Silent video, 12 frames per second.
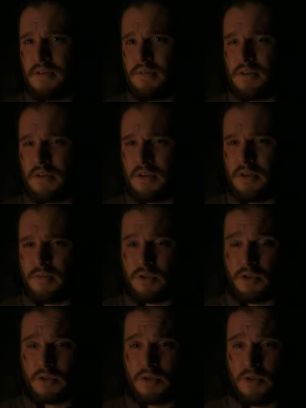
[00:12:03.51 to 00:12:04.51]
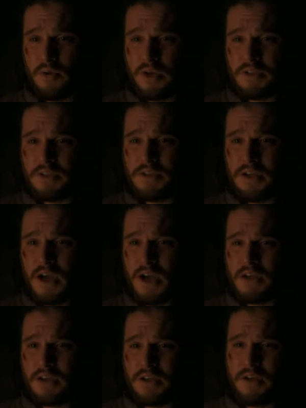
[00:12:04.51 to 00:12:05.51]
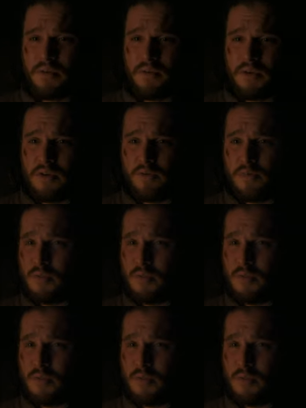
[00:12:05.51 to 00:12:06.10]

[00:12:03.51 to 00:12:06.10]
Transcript: If he could have chosen a way to die, it would have been